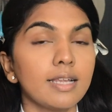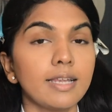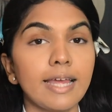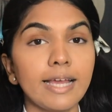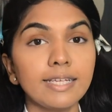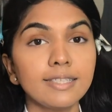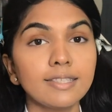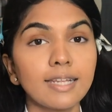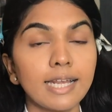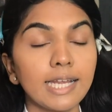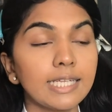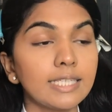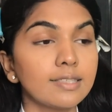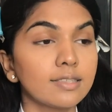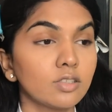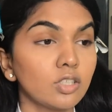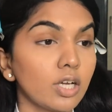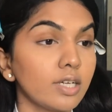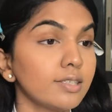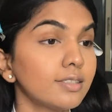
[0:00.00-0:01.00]
Next,
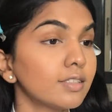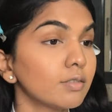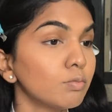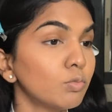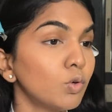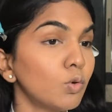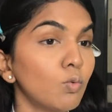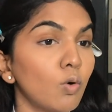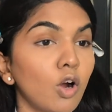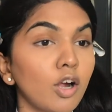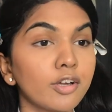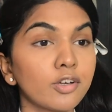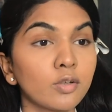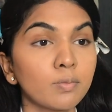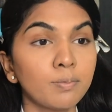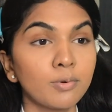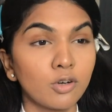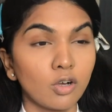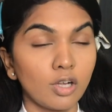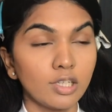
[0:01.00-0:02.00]
let's just move on
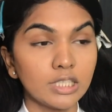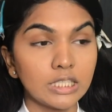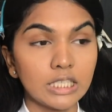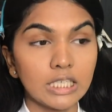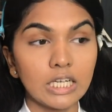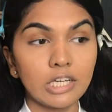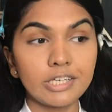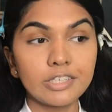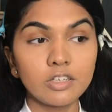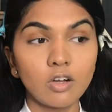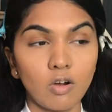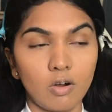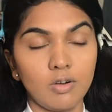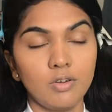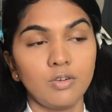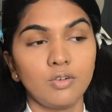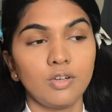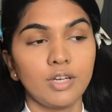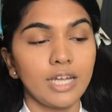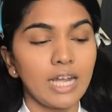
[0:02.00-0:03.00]
to bronzing and
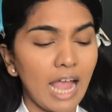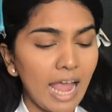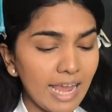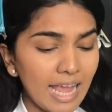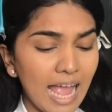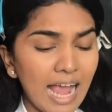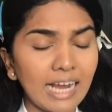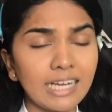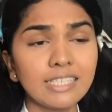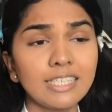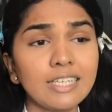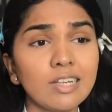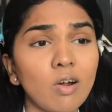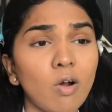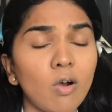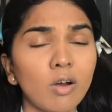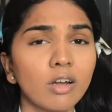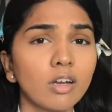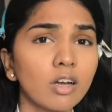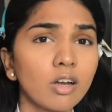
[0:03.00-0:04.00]
contouring. I actually
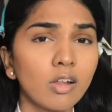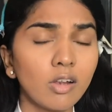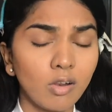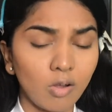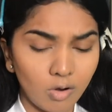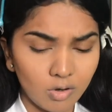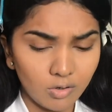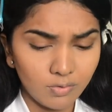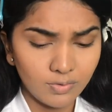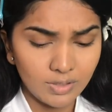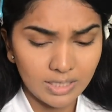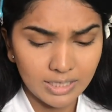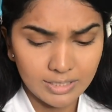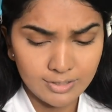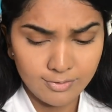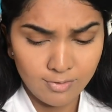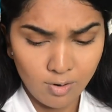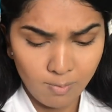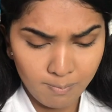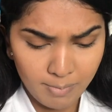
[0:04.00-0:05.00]
ordered a lot of
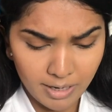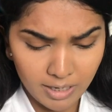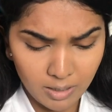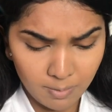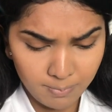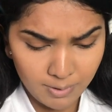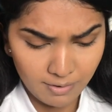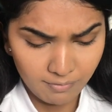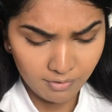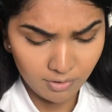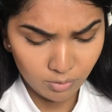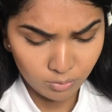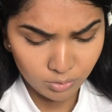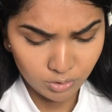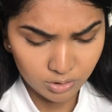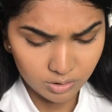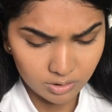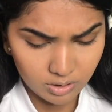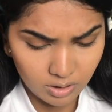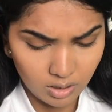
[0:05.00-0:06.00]
things from Makeup
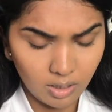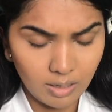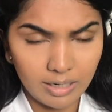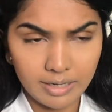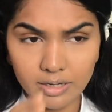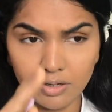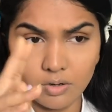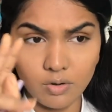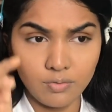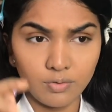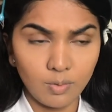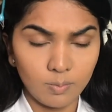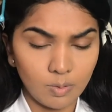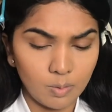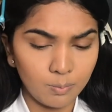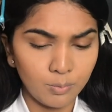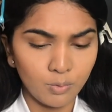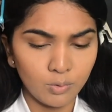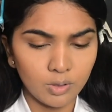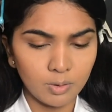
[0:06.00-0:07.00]
Revolution, uh, like you know, from
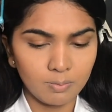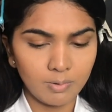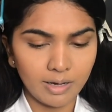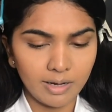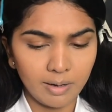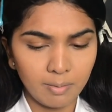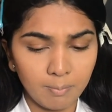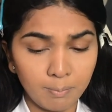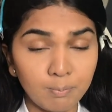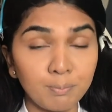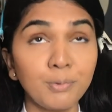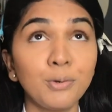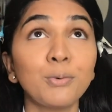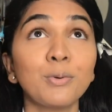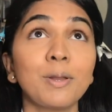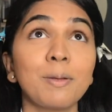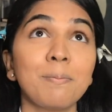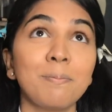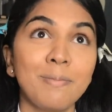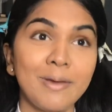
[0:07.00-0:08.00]
the Beauty by
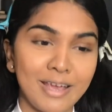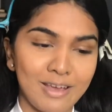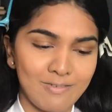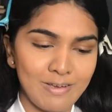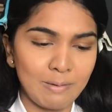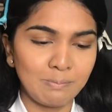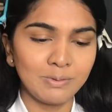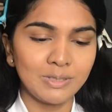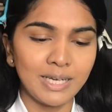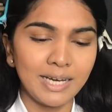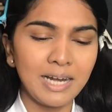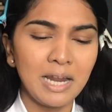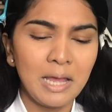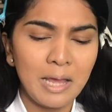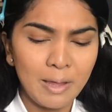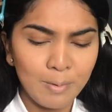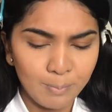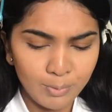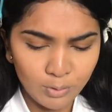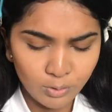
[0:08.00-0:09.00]
Beauty Bay website
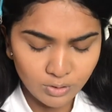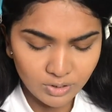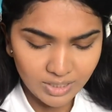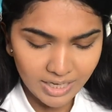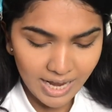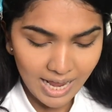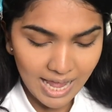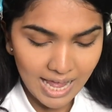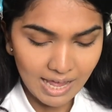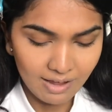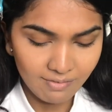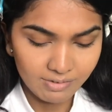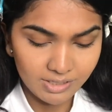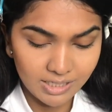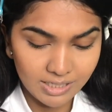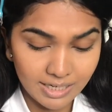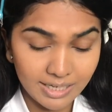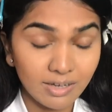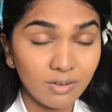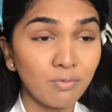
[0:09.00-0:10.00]
because they have
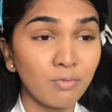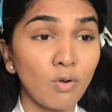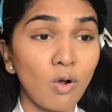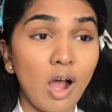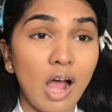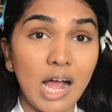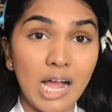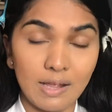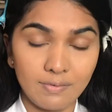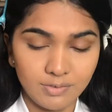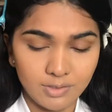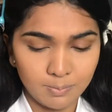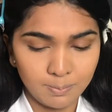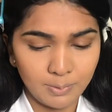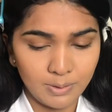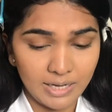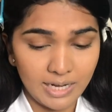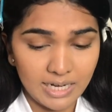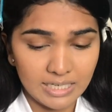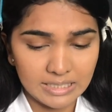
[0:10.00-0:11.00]
it like for half the
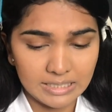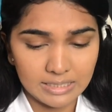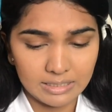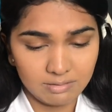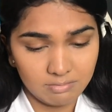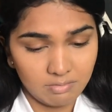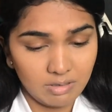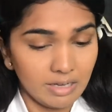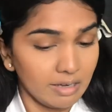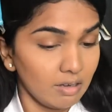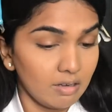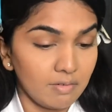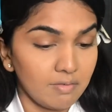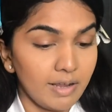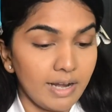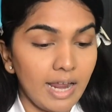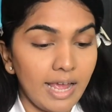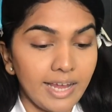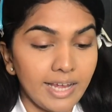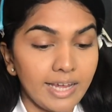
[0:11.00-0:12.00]
price. Like
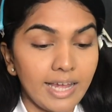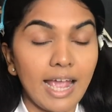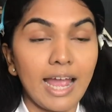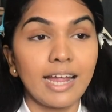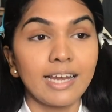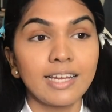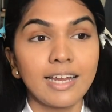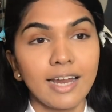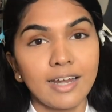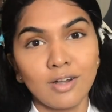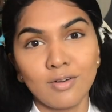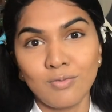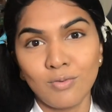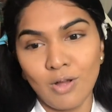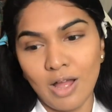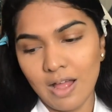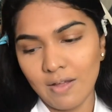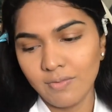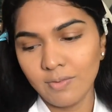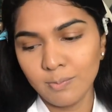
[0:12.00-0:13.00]
when I can get it
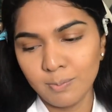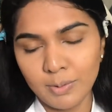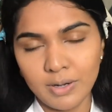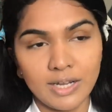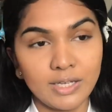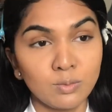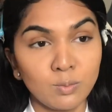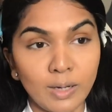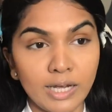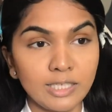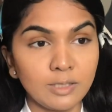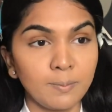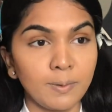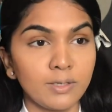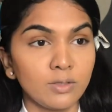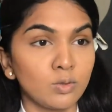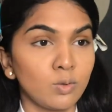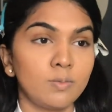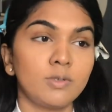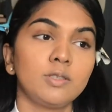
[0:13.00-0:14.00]
for half the price, why
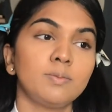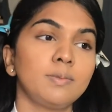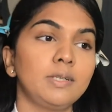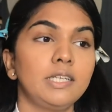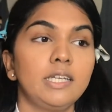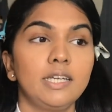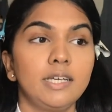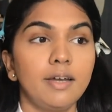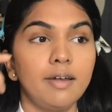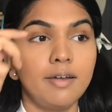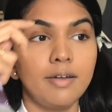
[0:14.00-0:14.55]
spend so much money in